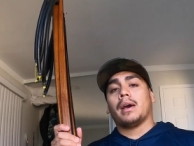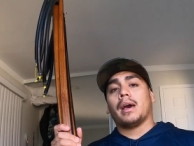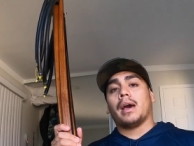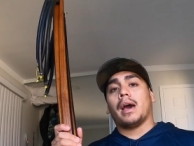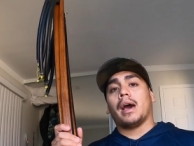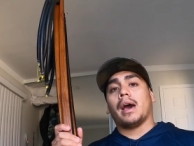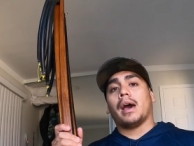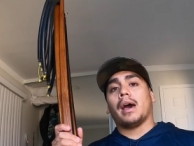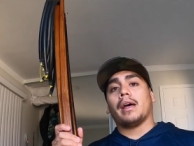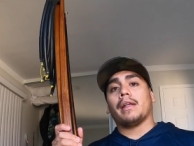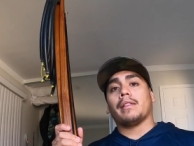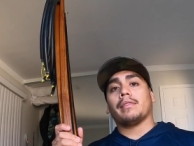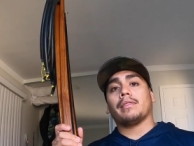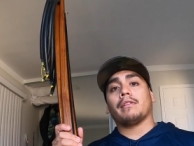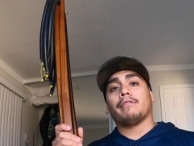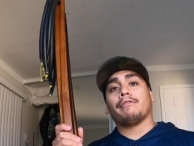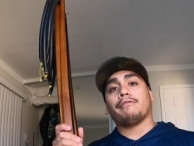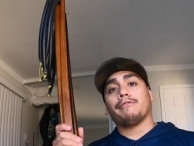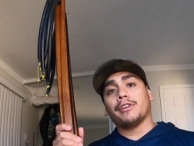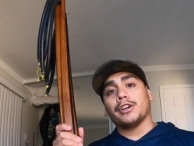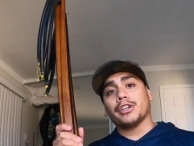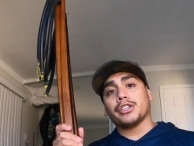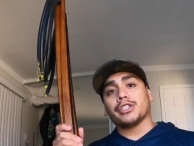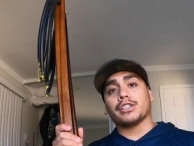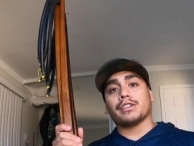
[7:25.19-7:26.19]
And the
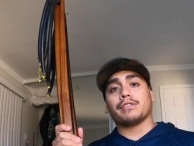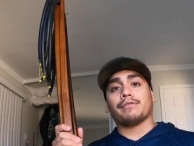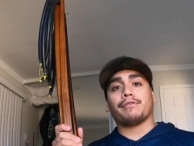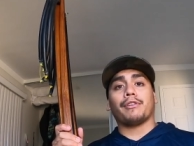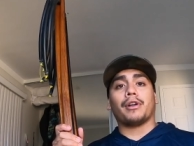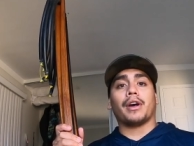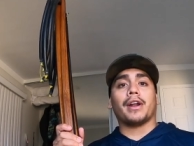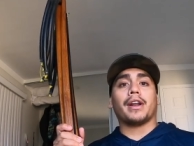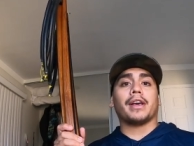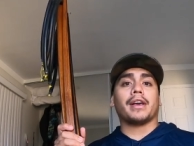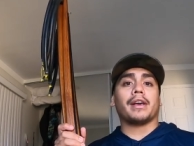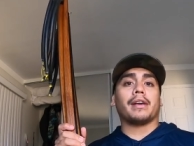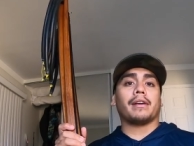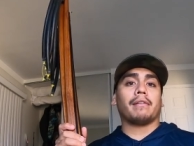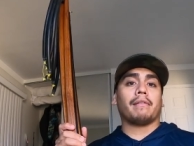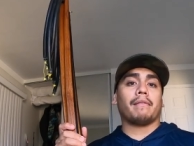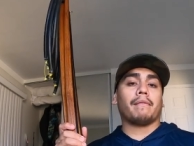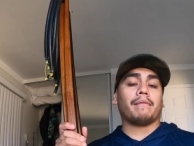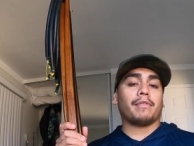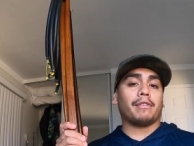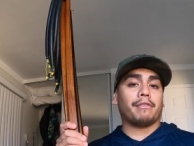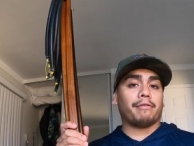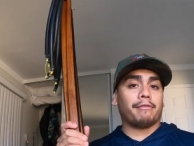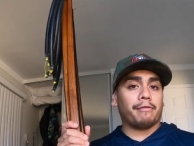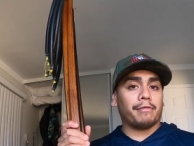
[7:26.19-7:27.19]
fish is fighting
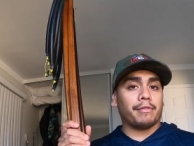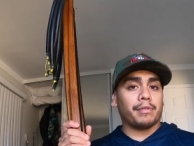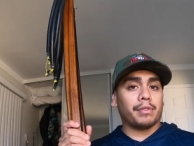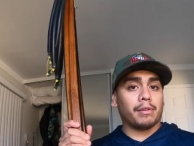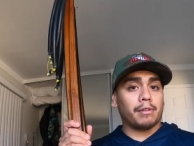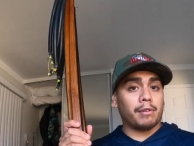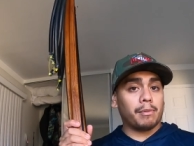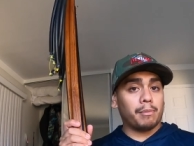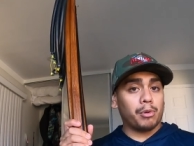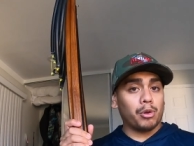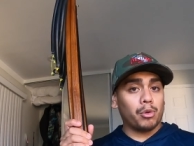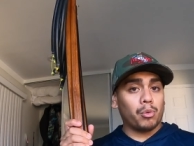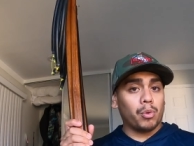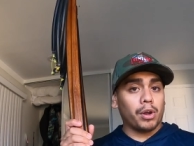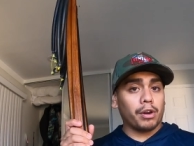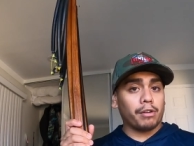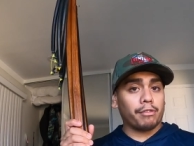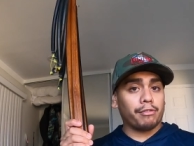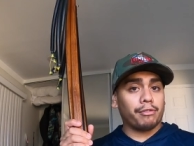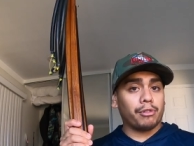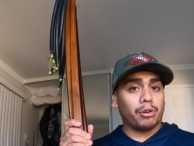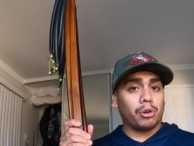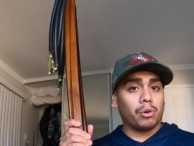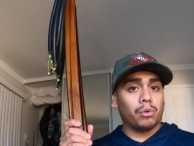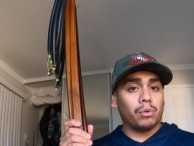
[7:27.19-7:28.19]
the, the blue water
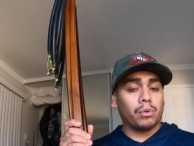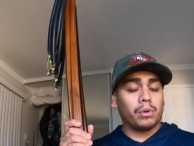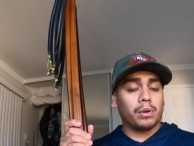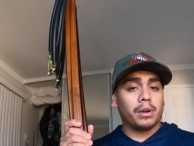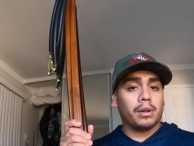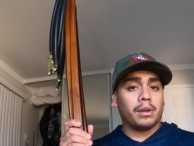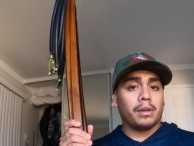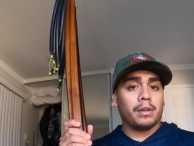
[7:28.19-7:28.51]
float